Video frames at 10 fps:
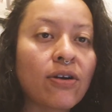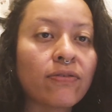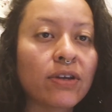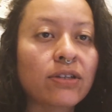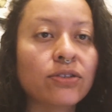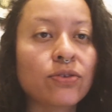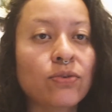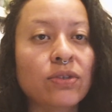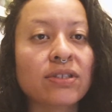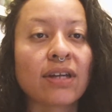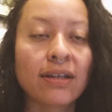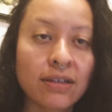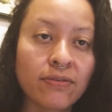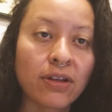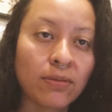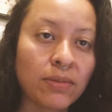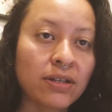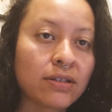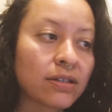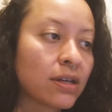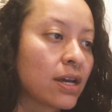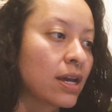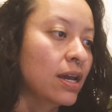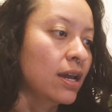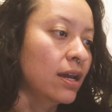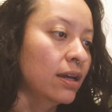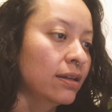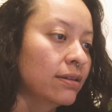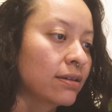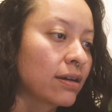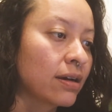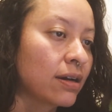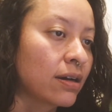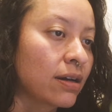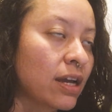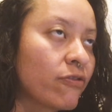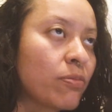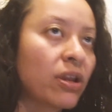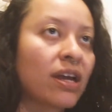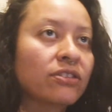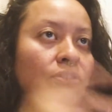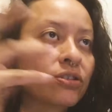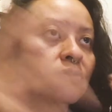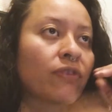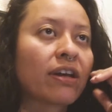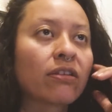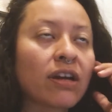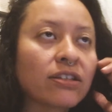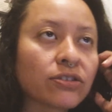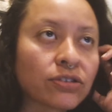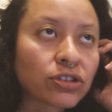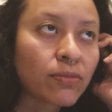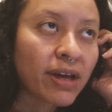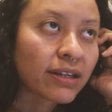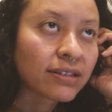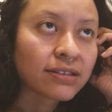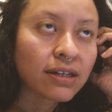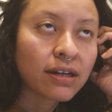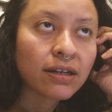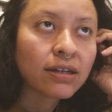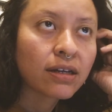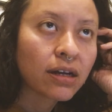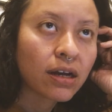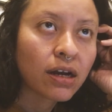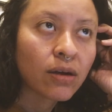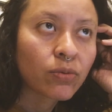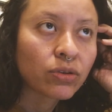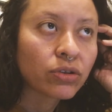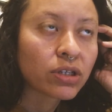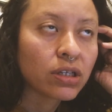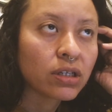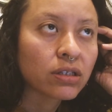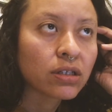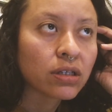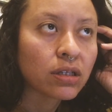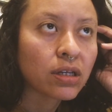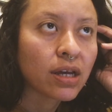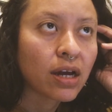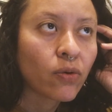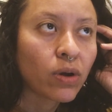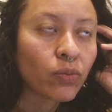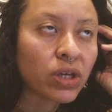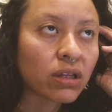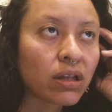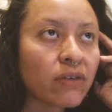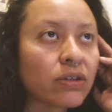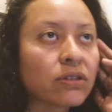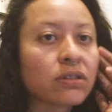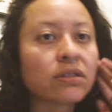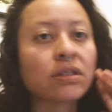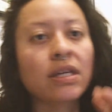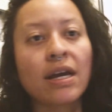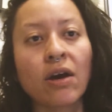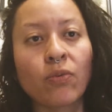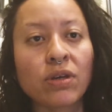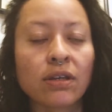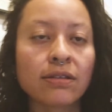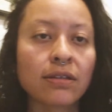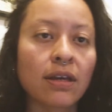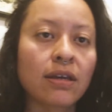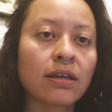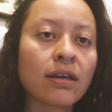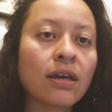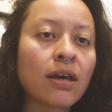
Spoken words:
off into design development, and everybody has just finalized their schematic design. We're looking now at week 11 to see how we can take